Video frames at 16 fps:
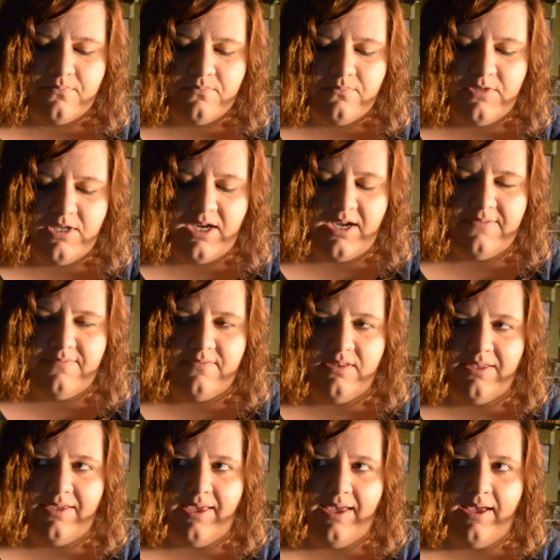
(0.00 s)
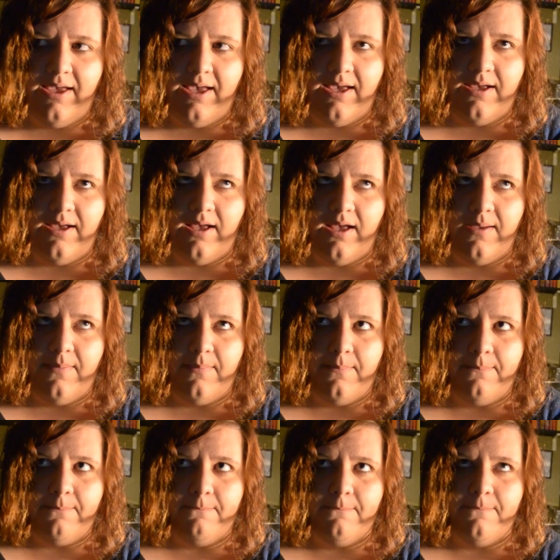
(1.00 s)
Yeah, I feel like
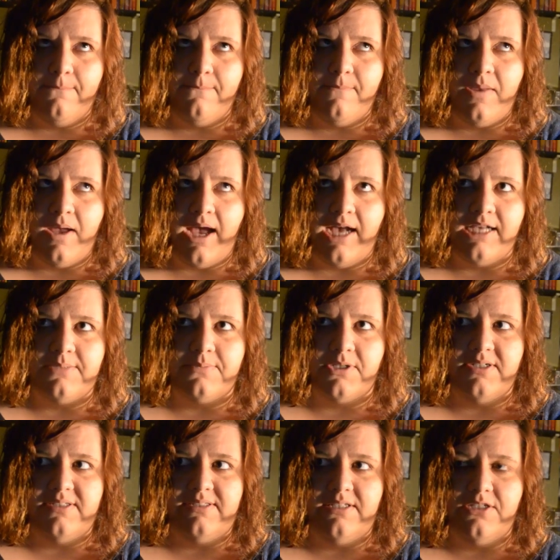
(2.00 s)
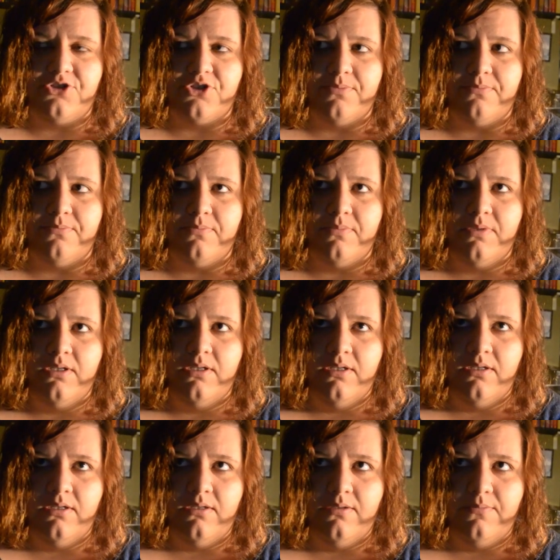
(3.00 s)
Asperger's syndrome
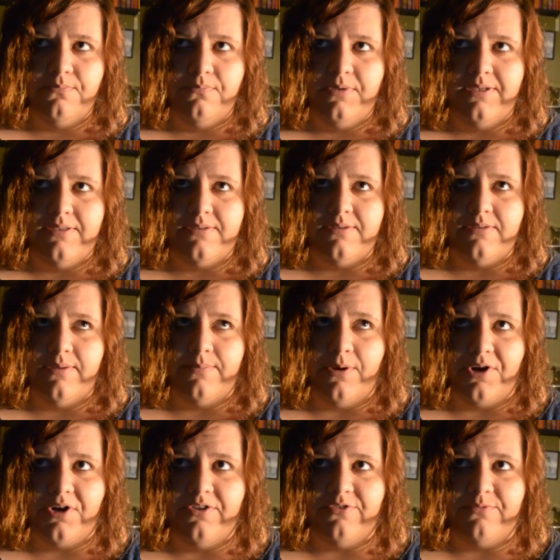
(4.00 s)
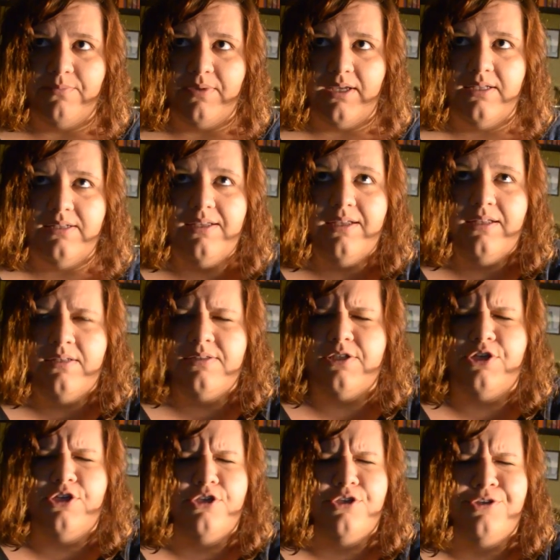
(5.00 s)
is a part of me. It's a
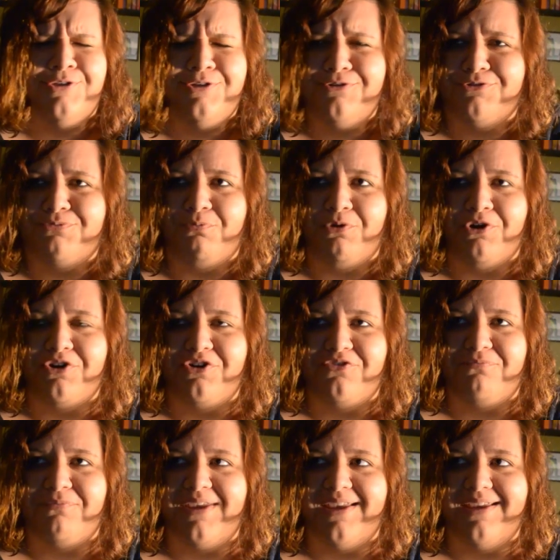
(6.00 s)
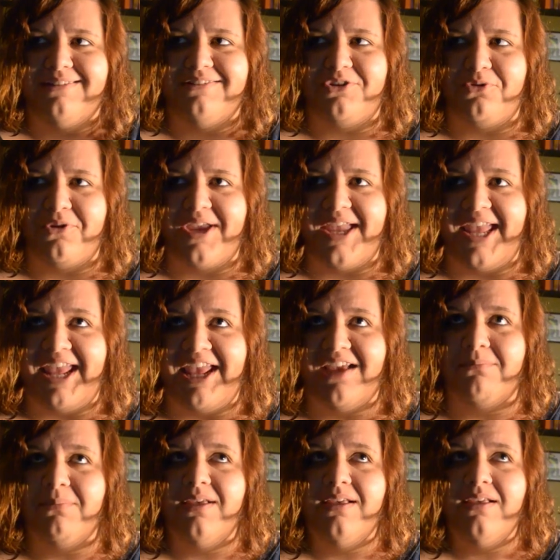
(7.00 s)
huge part of me and who I
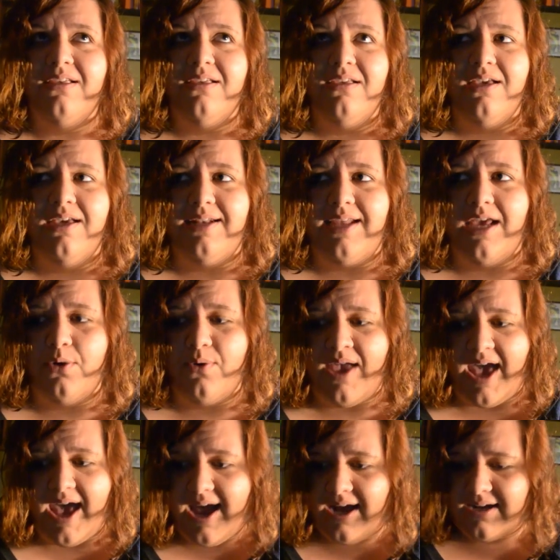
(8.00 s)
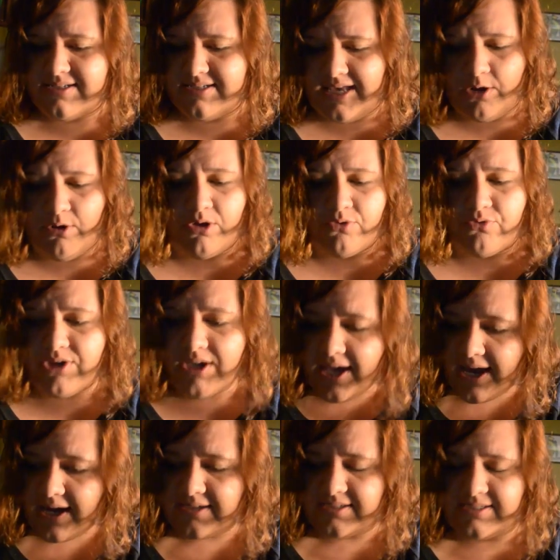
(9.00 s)
am and how I act and how I
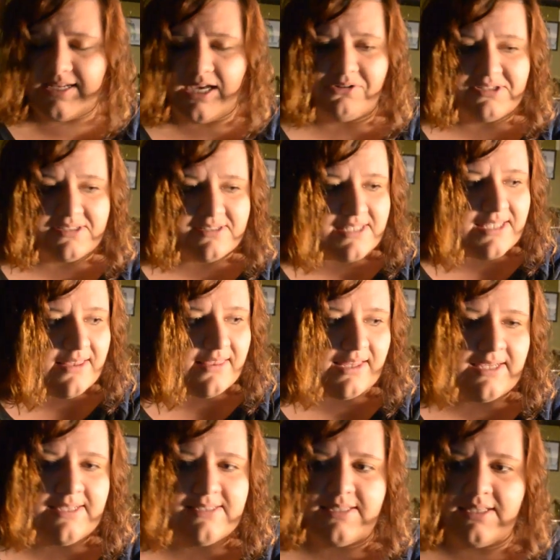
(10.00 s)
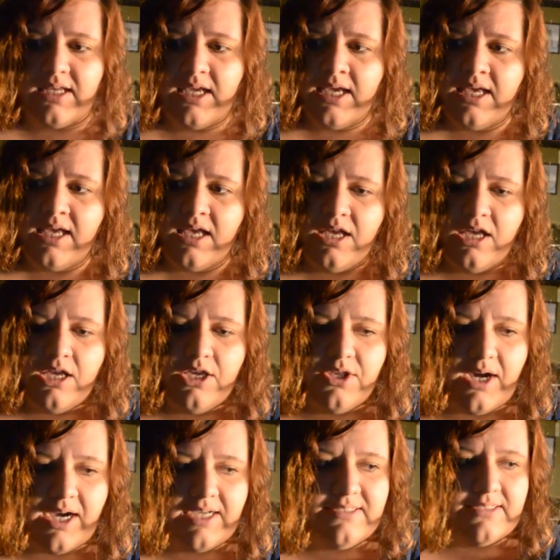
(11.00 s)
react and how I see things. And, you
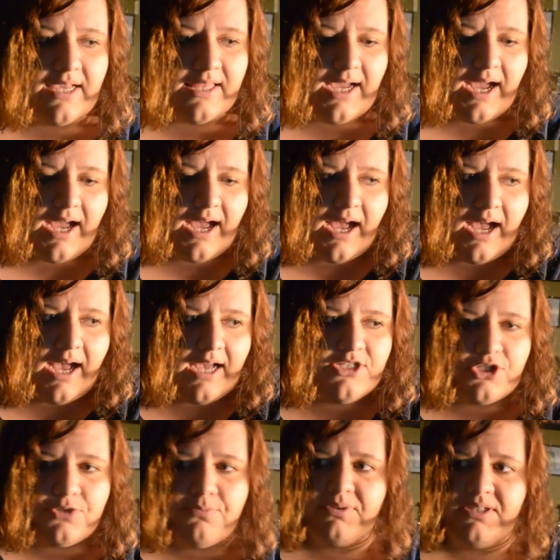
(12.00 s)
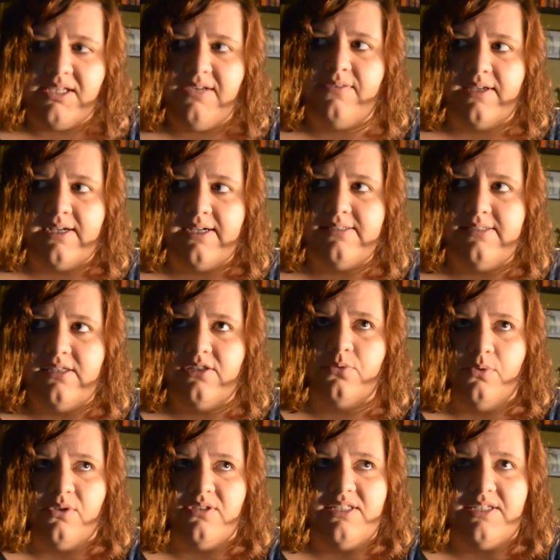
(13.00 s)
know, I do believe that I see the
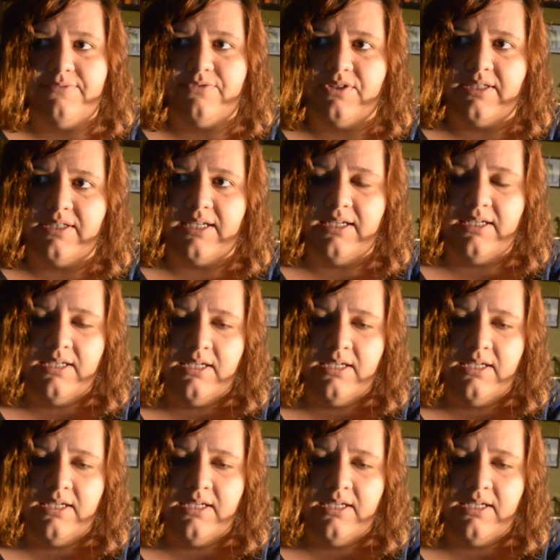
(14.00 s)
world differently.